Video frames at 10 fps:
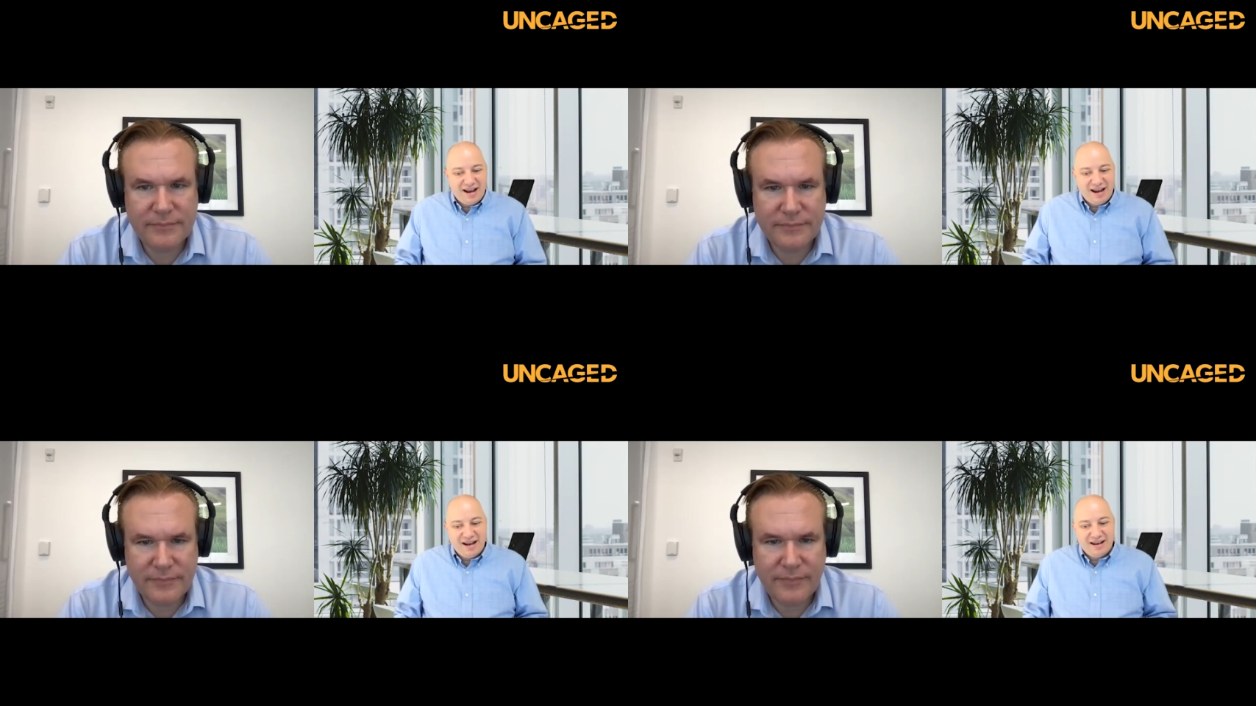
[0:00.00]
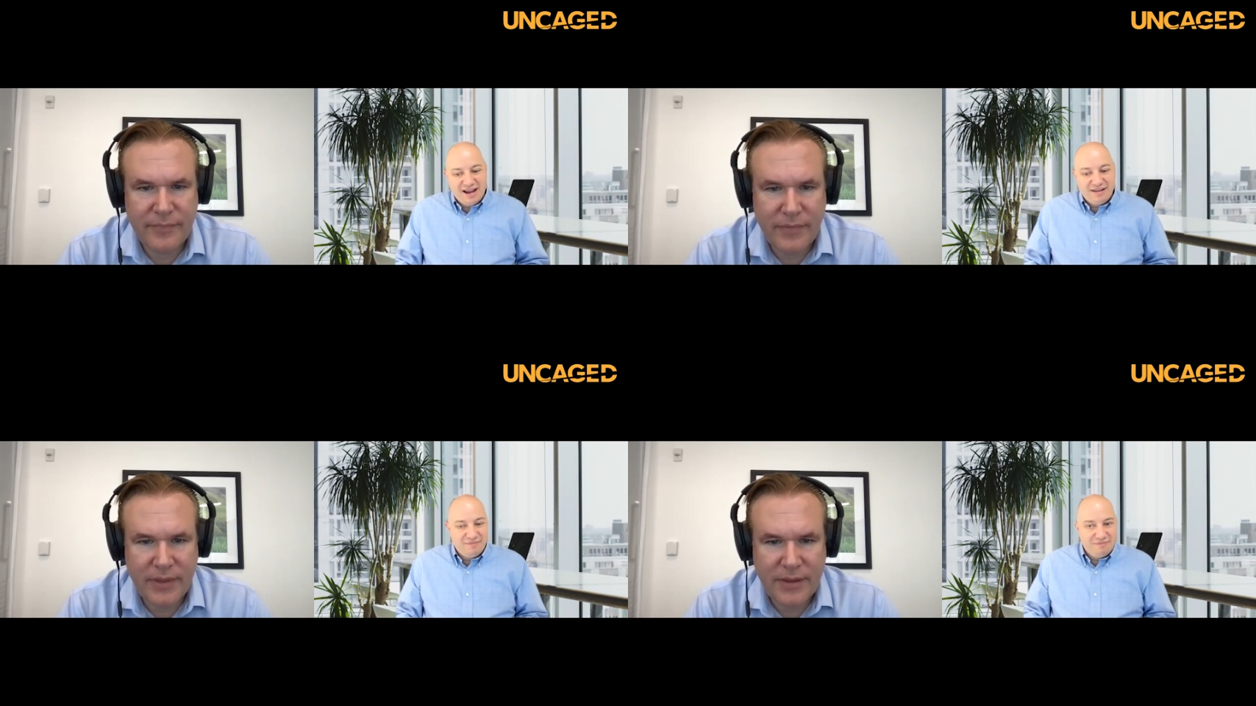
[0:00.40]
Speaker 1: And and
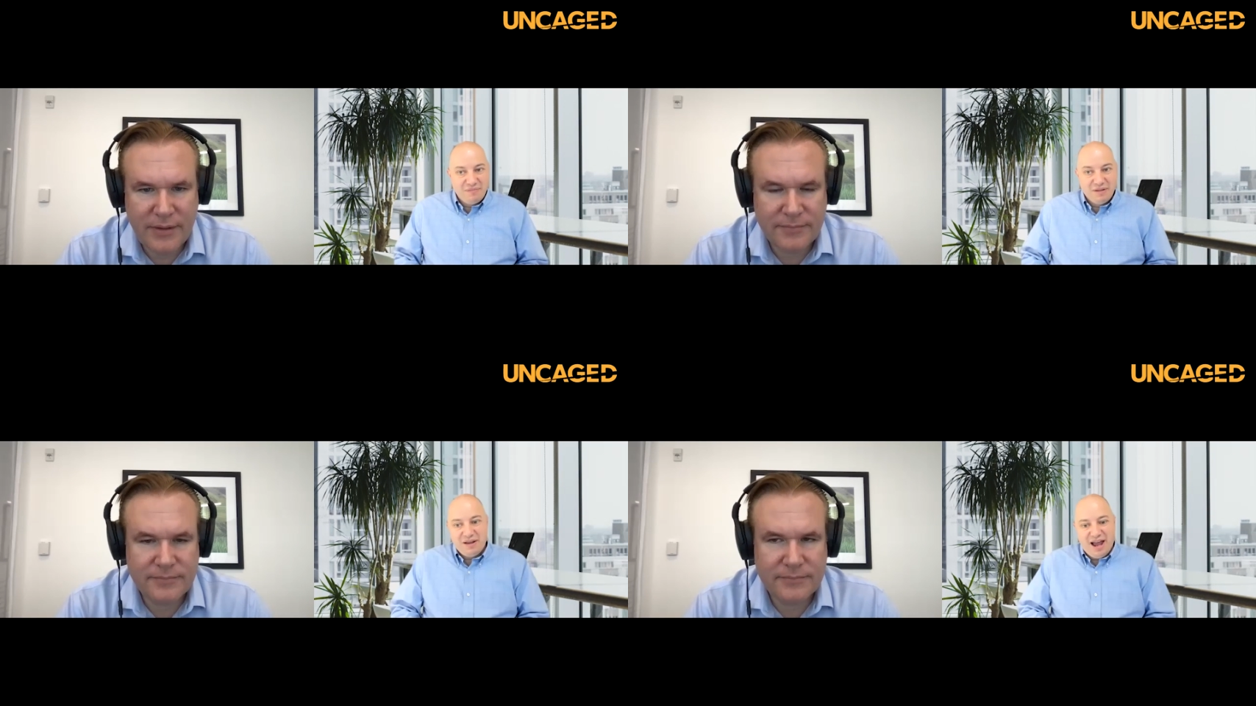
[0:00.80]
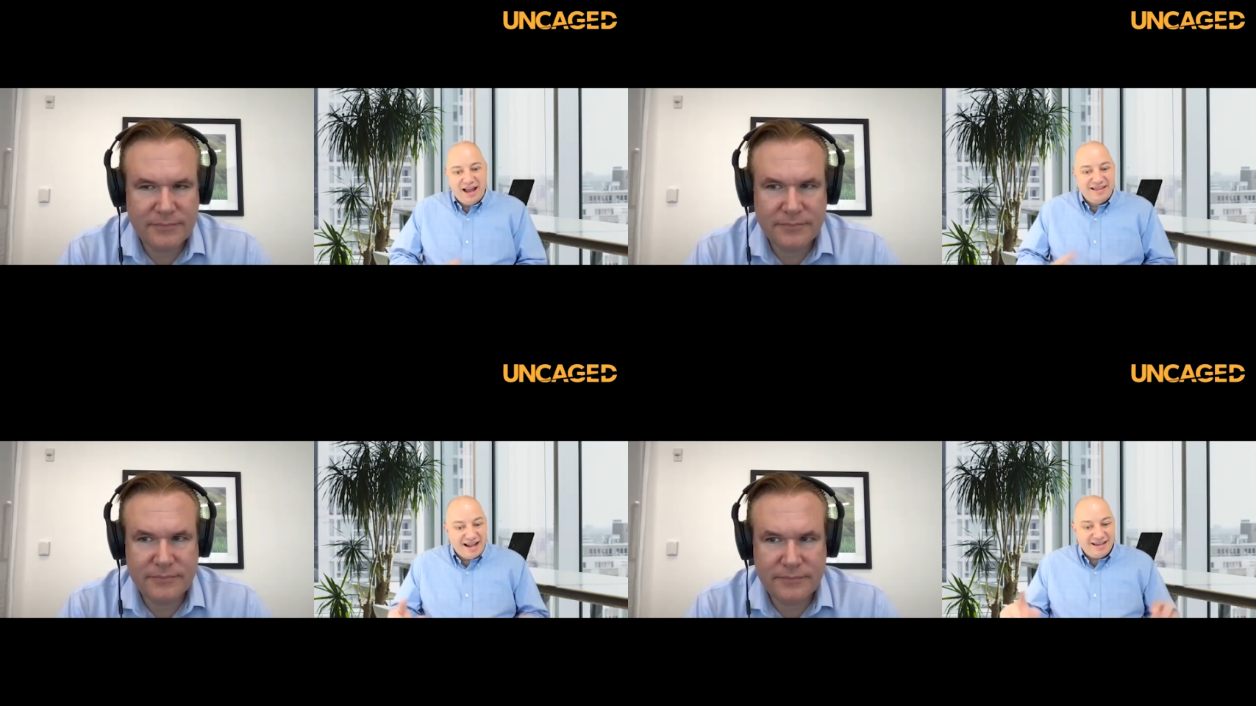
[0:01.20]
and
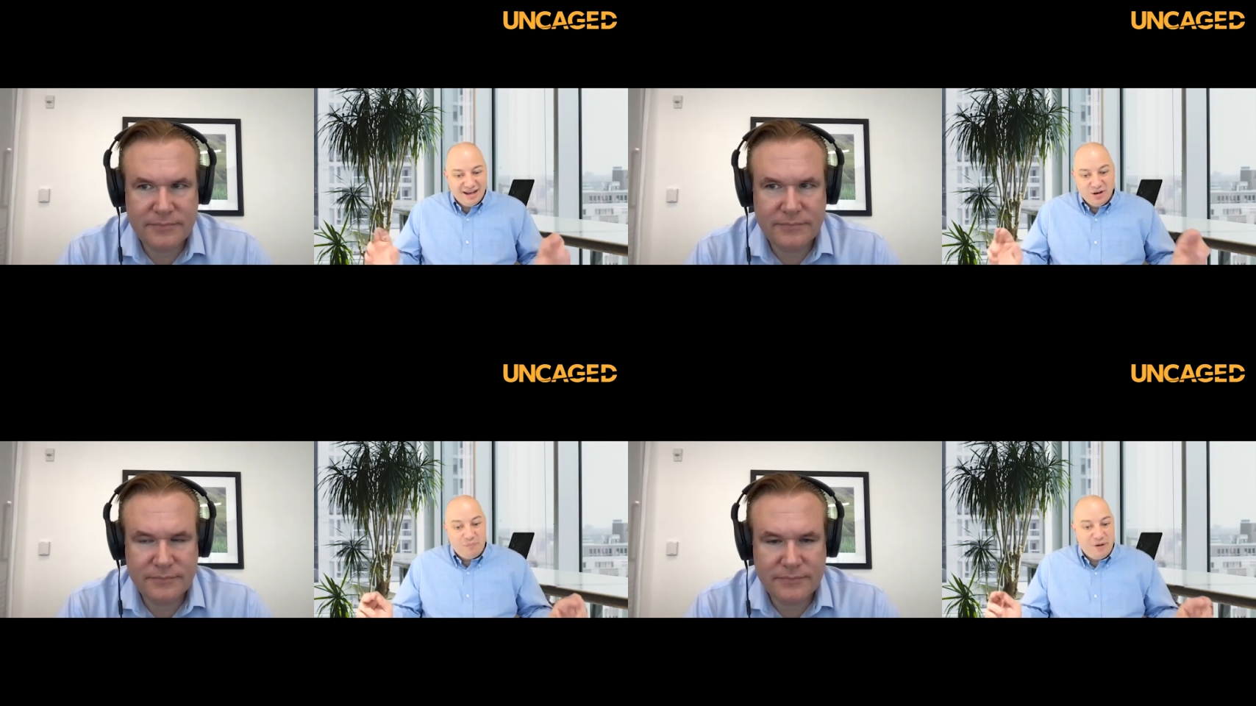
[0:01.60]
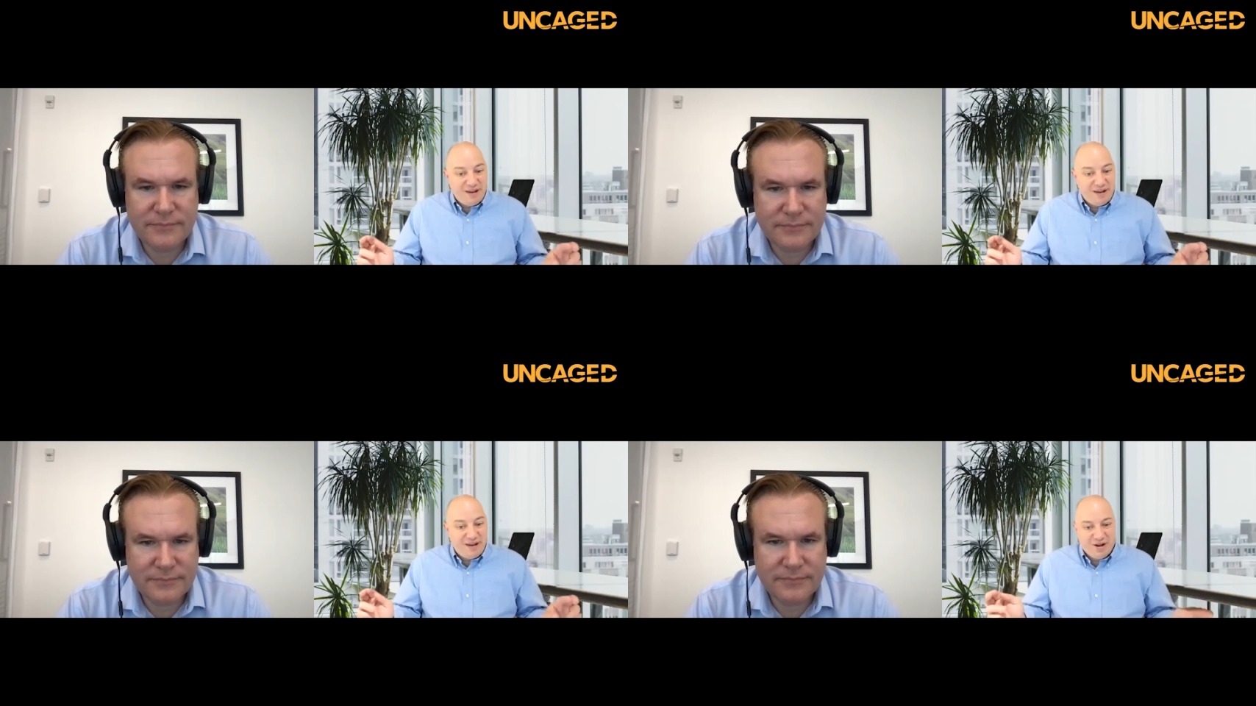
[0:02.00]
and that in a
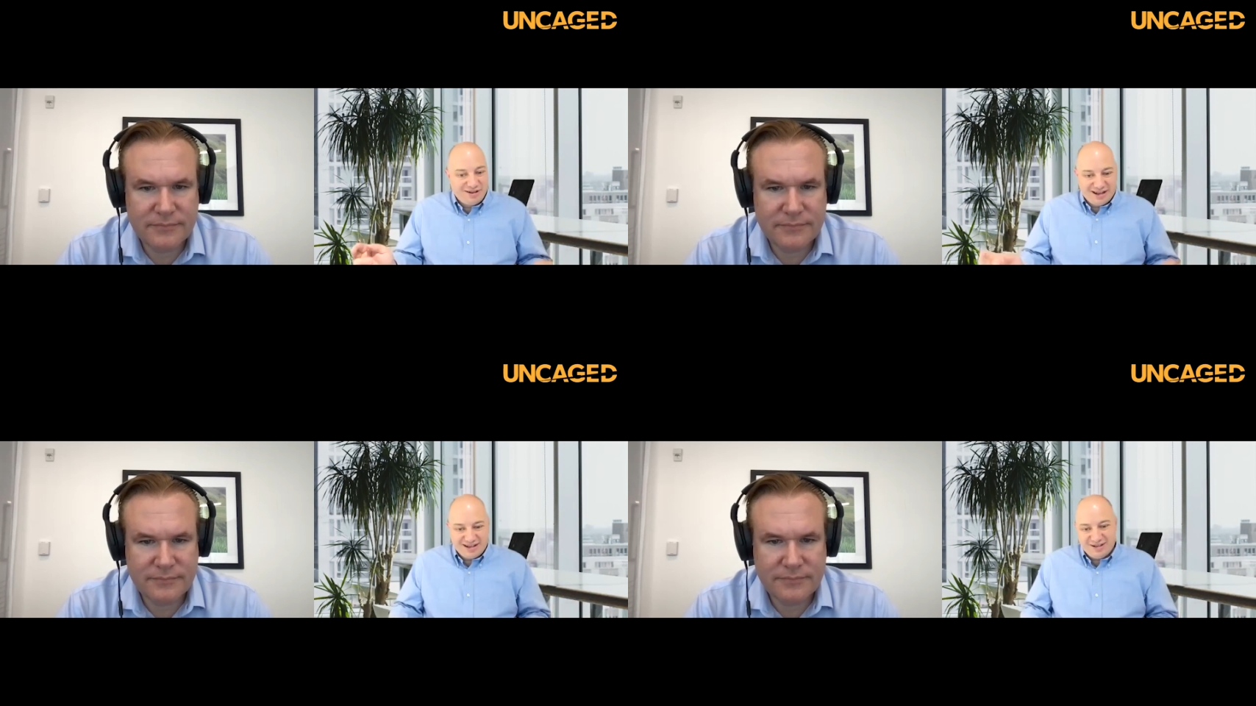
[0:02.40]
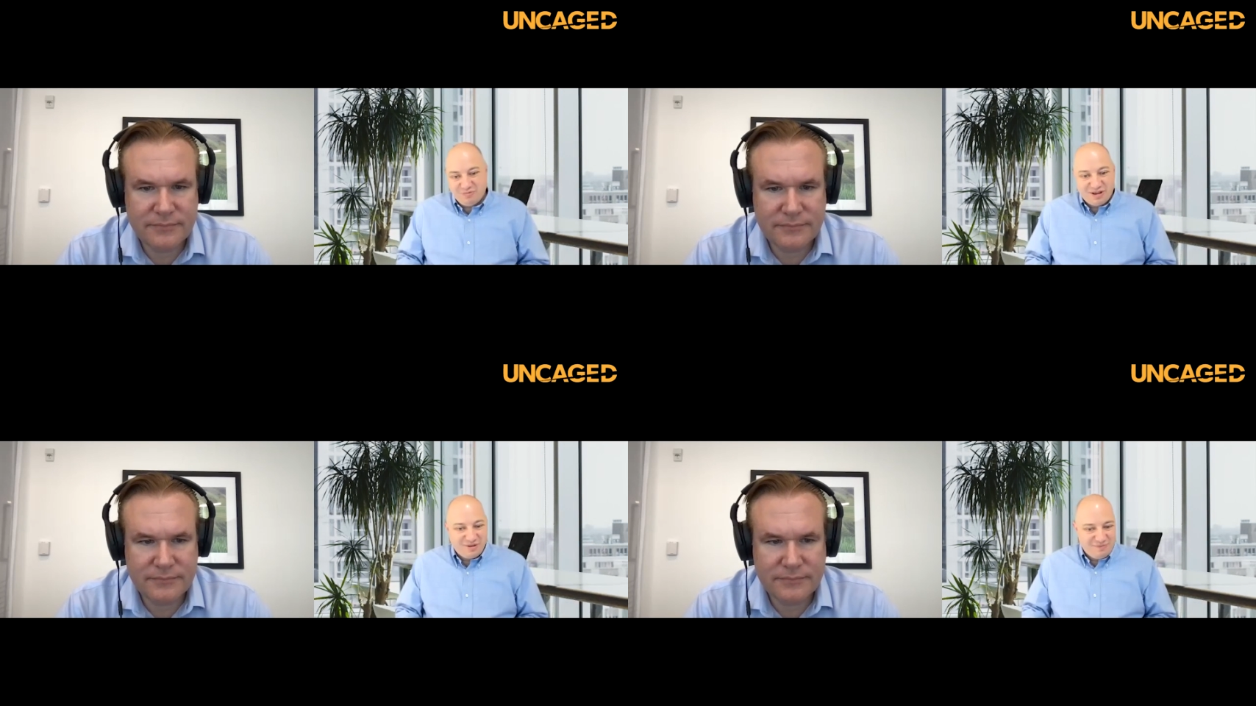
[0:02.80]
pandemic
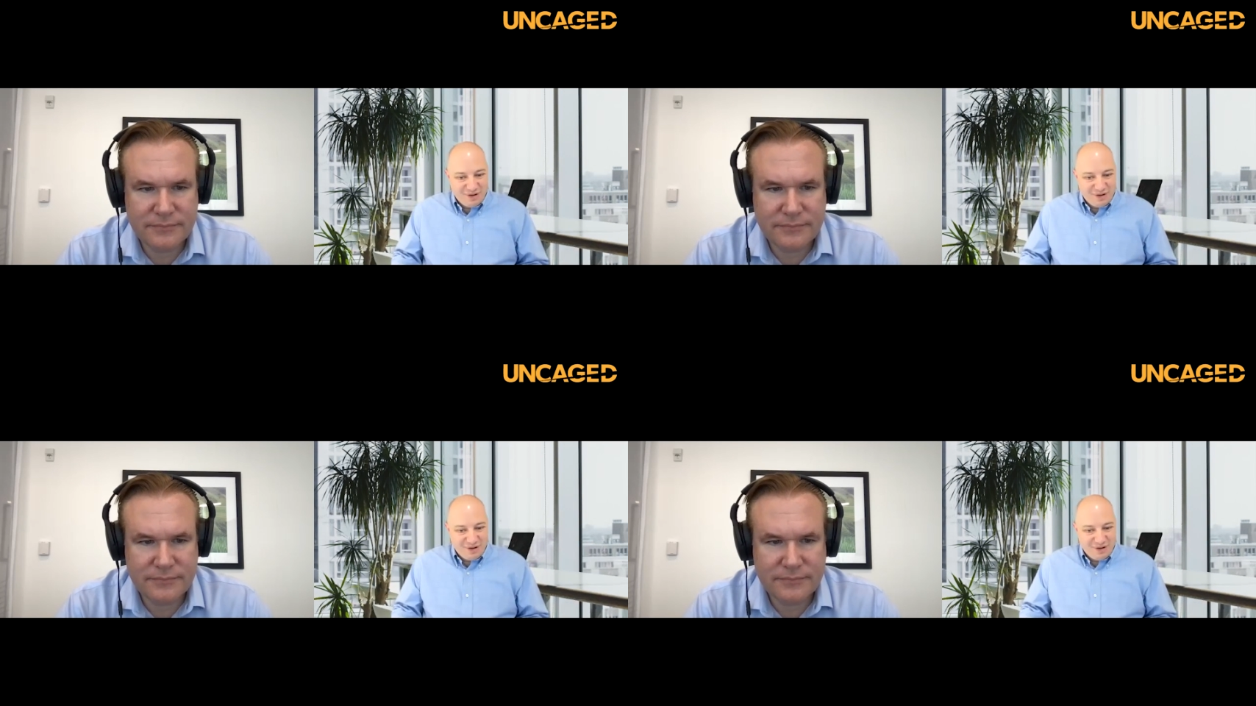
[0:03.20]
context with